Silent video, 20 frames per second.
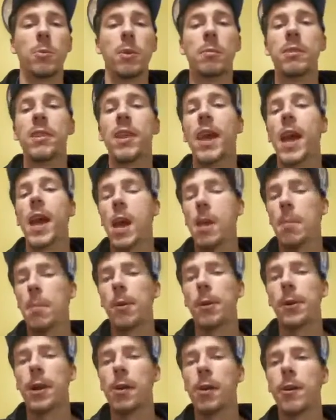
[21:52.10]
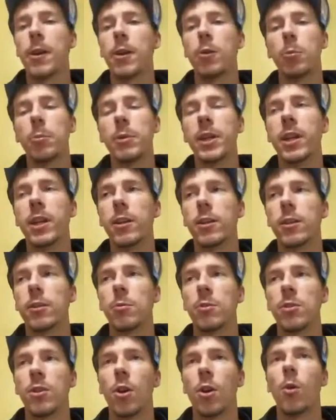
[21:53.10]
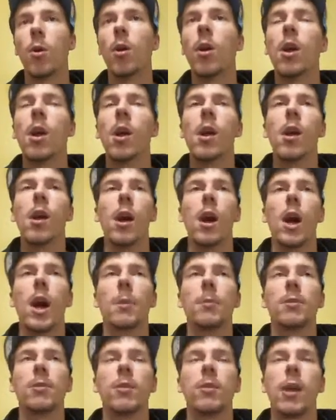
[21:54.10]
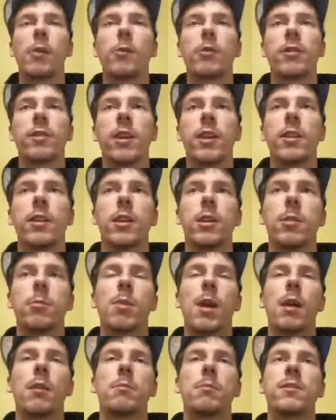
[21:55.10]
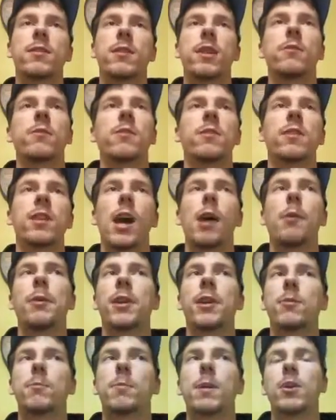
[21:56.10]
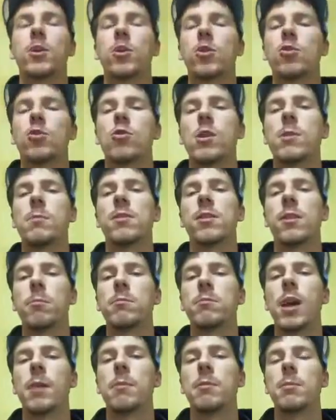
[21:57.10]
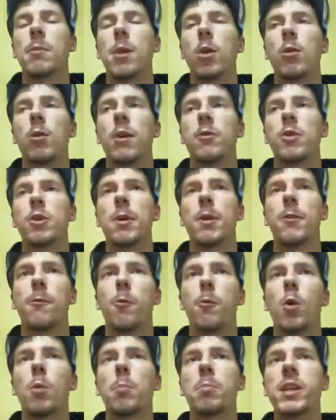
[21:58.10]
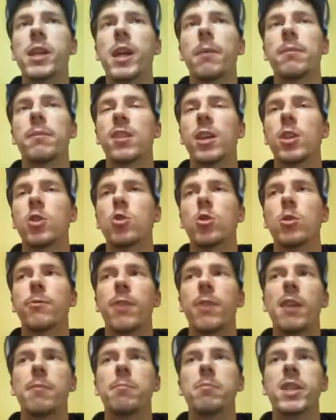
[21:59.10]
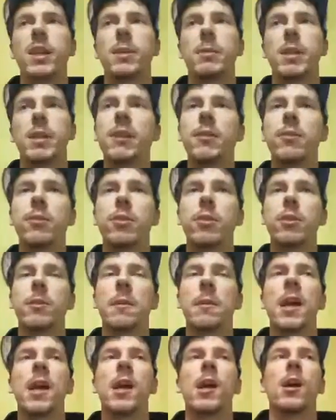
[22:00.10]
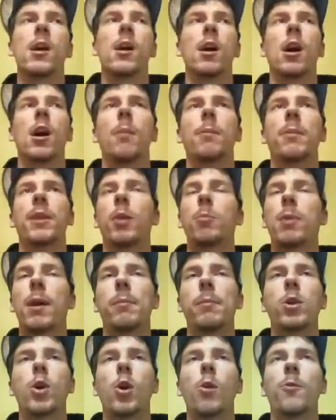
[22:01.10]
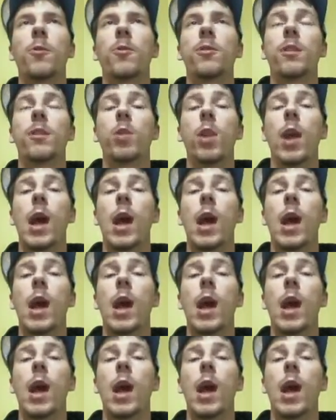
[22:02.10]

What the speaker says: Maybe the Hamburg area will be getting some snow. So I would say that it'd probably be safe to say I would expect to stream sometime tomorrow after about 4 p.m. Central, 5 p.m. Eastern. That'll probably go for several